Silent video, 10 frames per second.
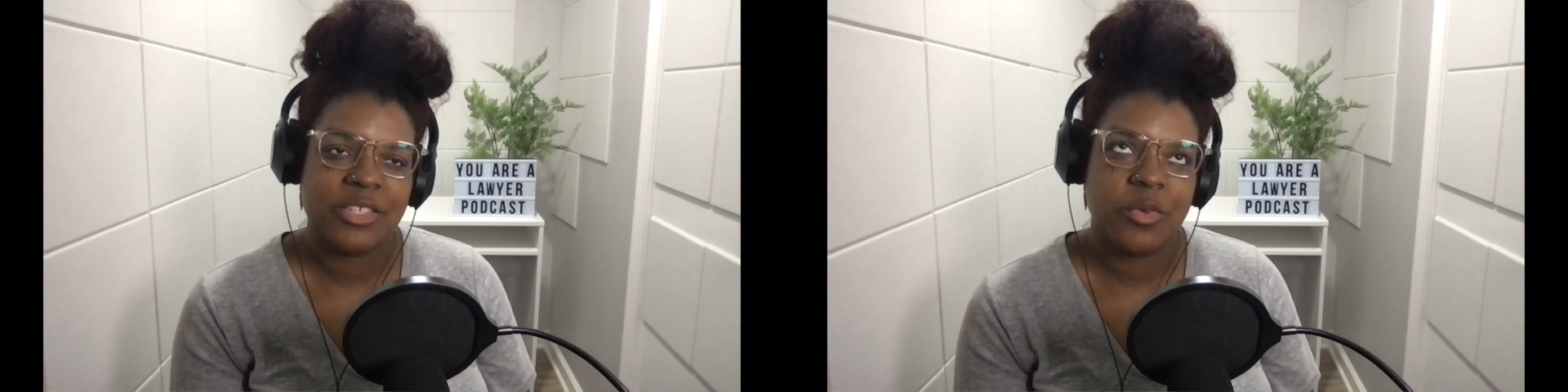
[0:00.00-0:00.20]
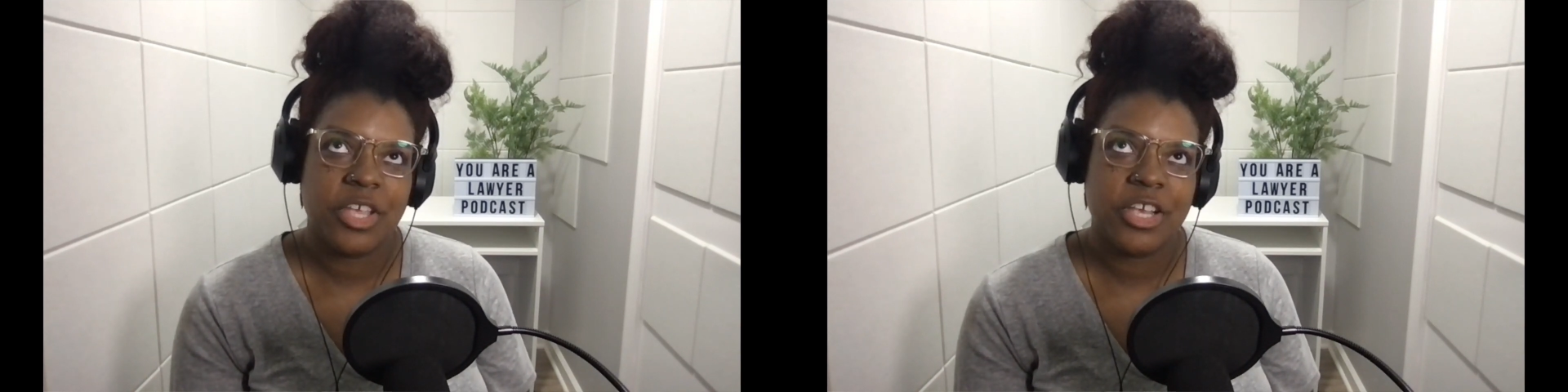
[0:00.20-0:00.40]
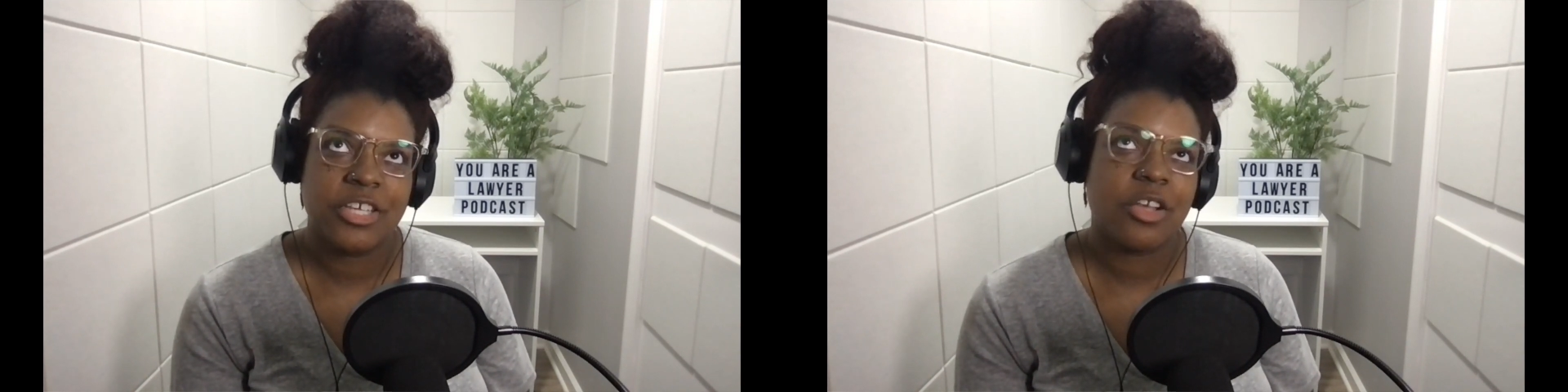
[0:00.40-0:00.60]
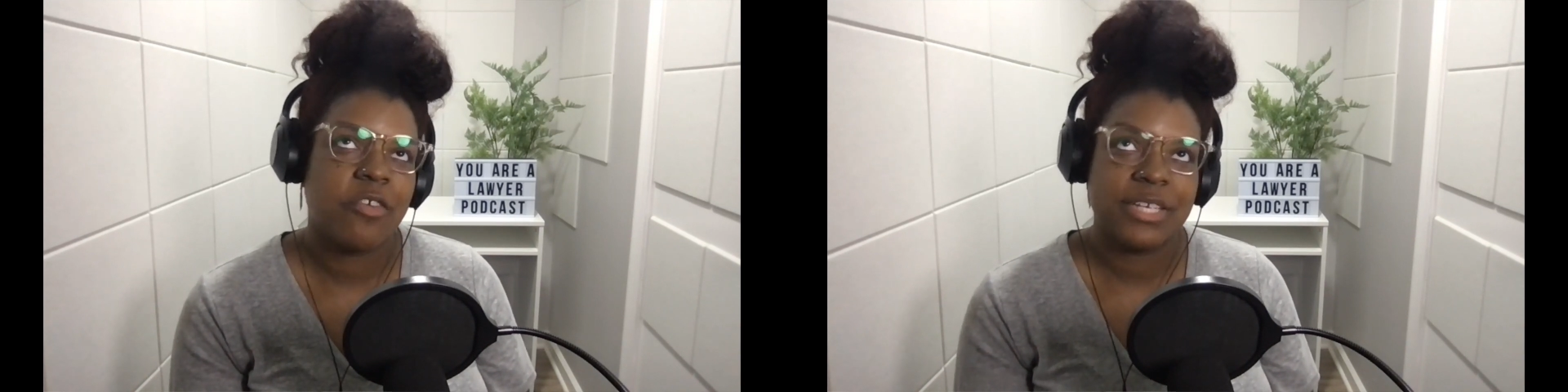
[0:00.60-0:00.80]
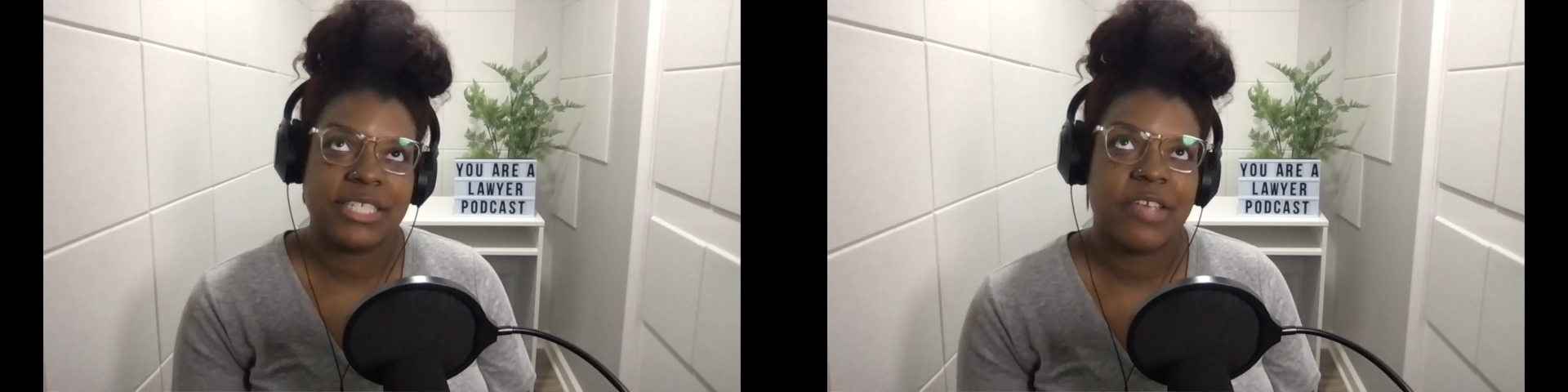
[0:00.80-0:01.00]
Because lawyers
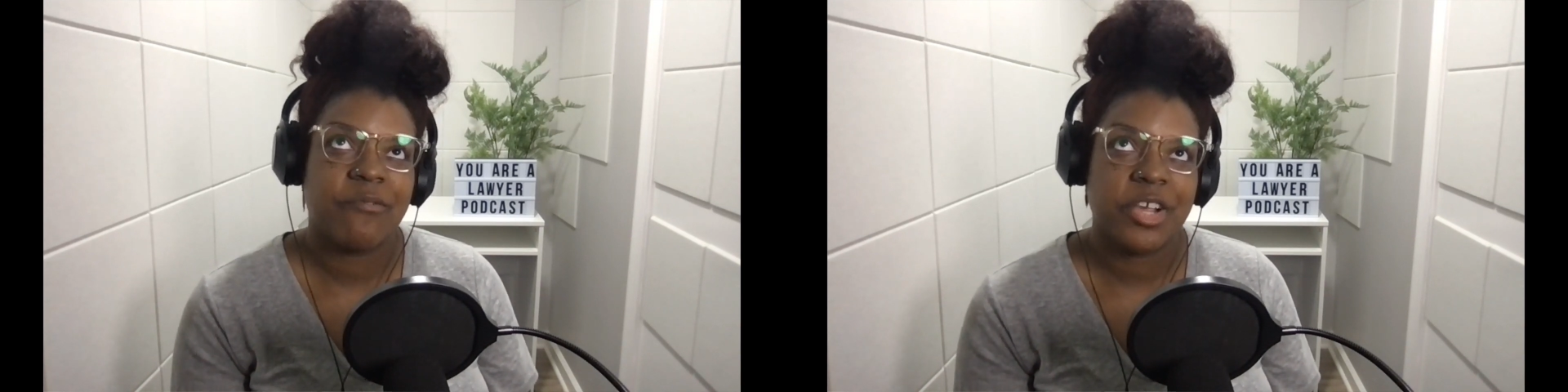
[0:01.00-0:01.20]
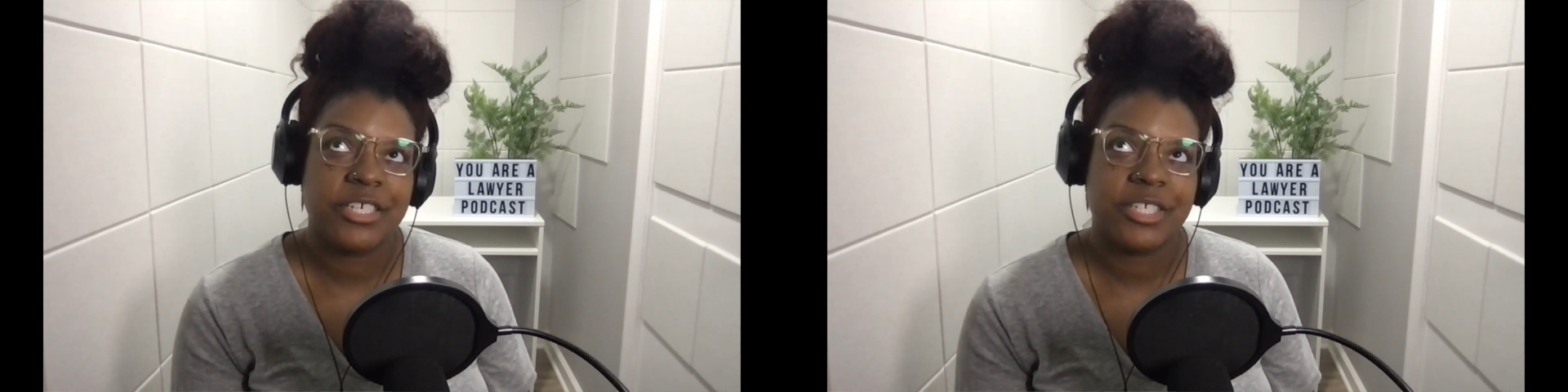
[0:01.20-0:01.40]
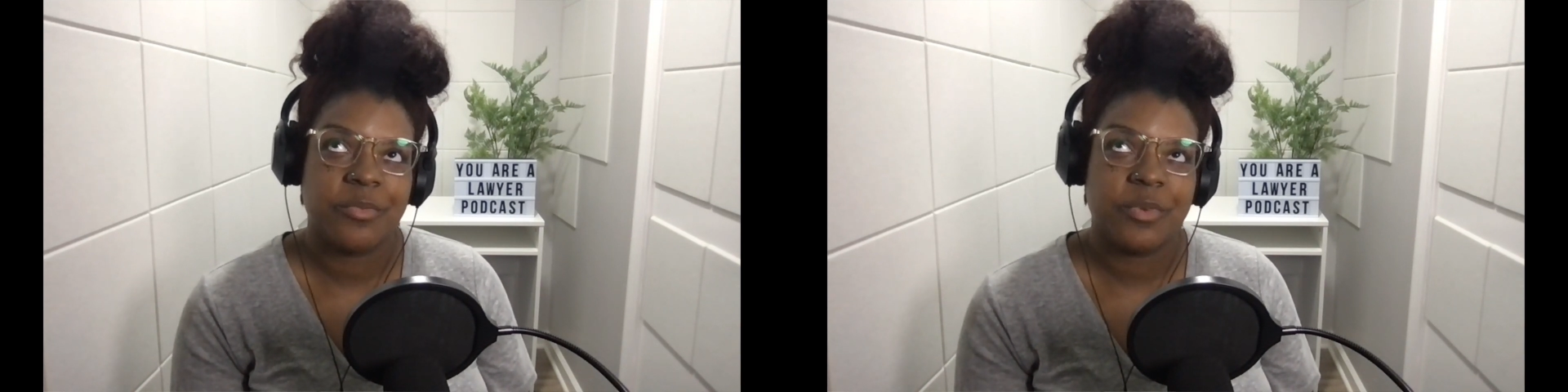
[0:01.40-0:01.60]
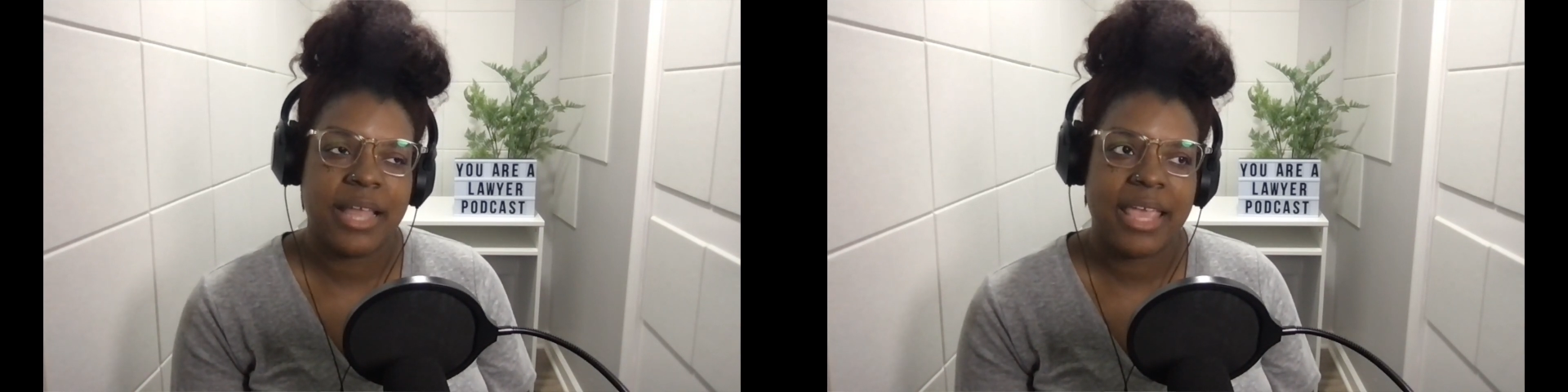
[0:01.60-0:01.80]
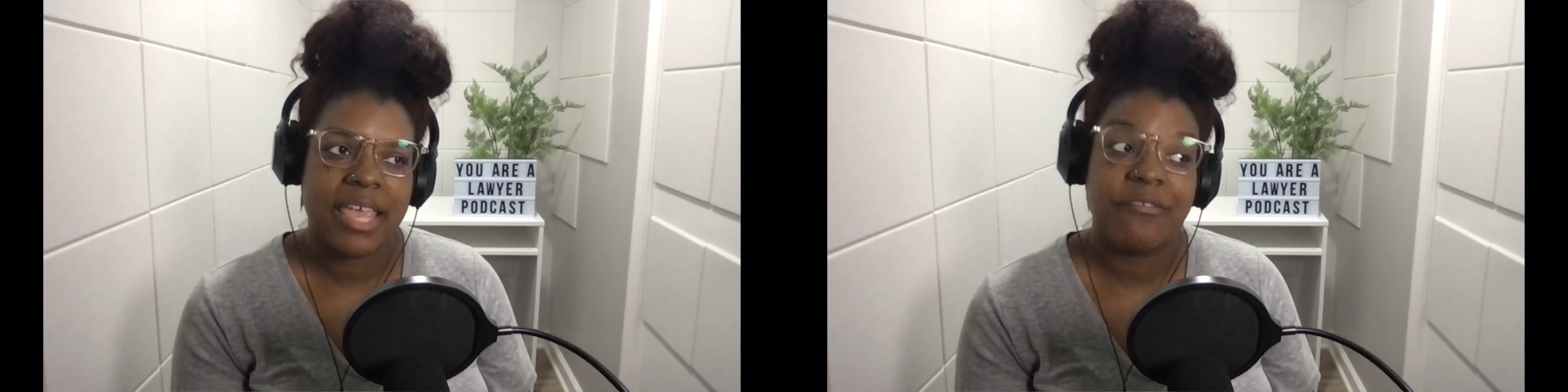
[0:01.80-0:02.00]
are risk averse, and we're
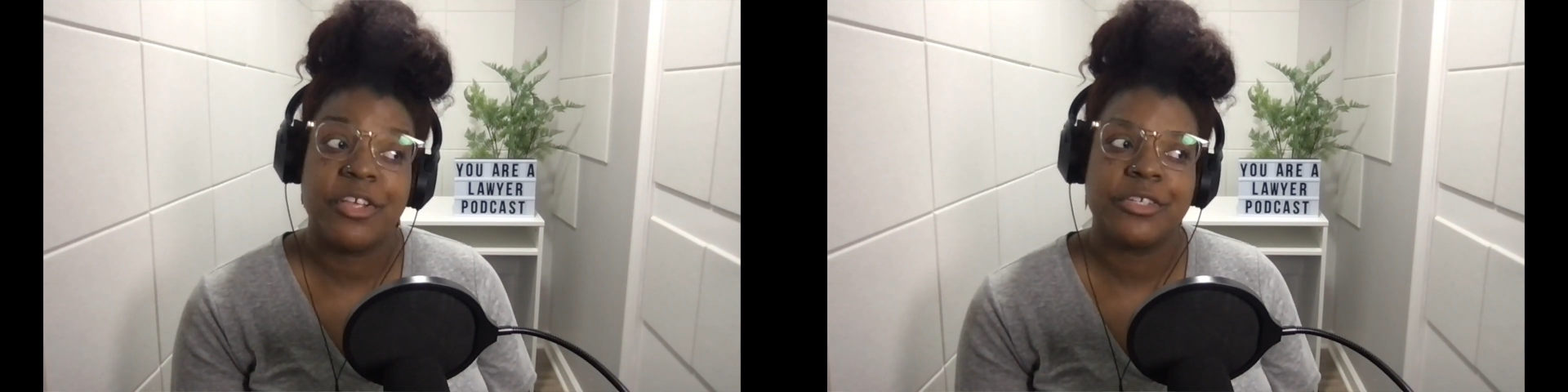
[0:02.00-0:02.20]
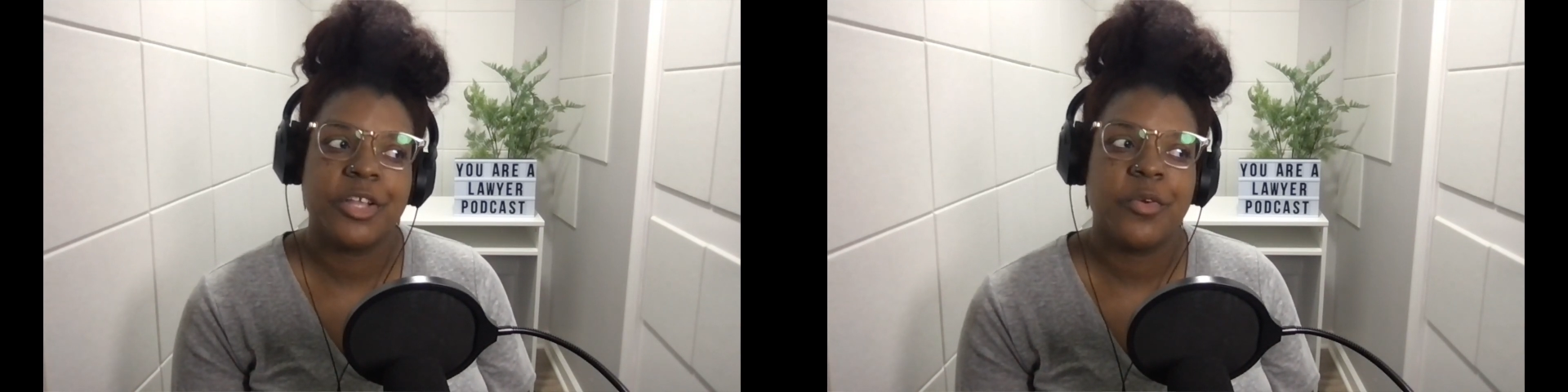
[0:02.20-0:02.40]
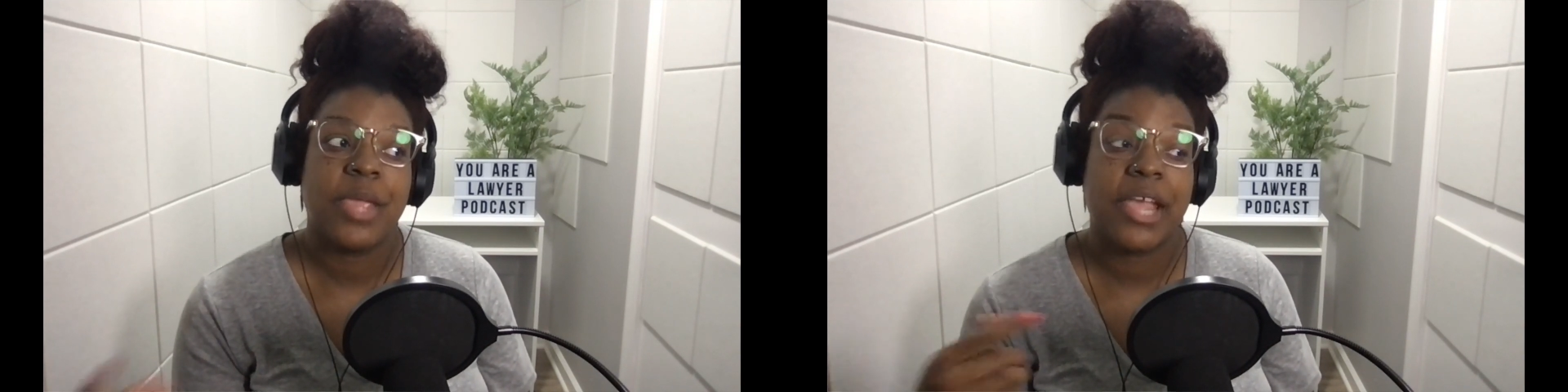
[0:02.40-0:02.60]
like, if there's yes.